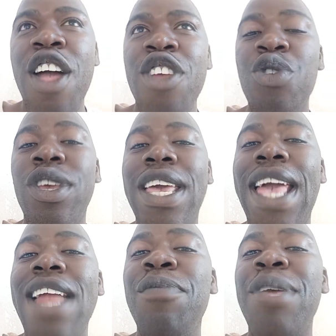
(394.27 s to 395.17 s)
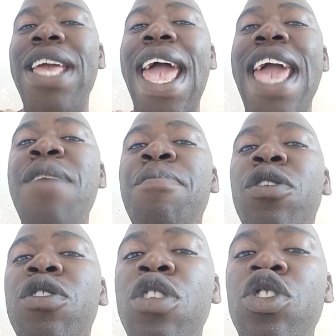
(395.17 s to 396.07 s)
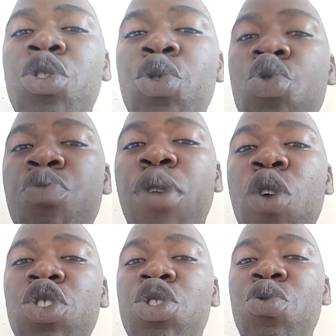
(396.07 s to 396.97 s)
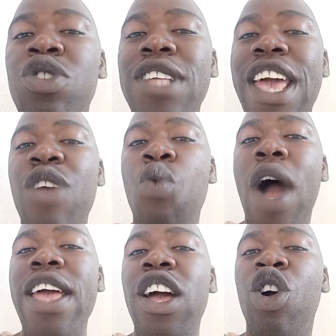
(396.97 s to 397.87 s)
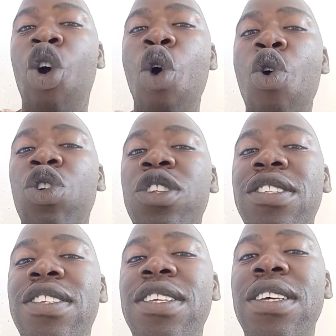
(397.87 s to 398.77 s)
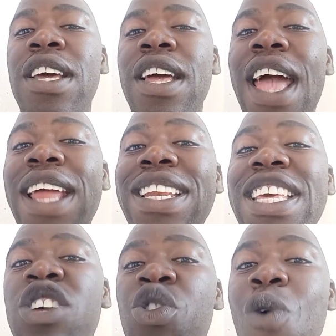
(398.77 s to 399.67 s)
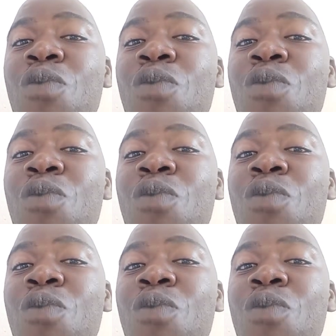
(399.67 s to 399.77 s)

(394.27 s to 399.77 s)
You can be able to produce a wire called a nichrome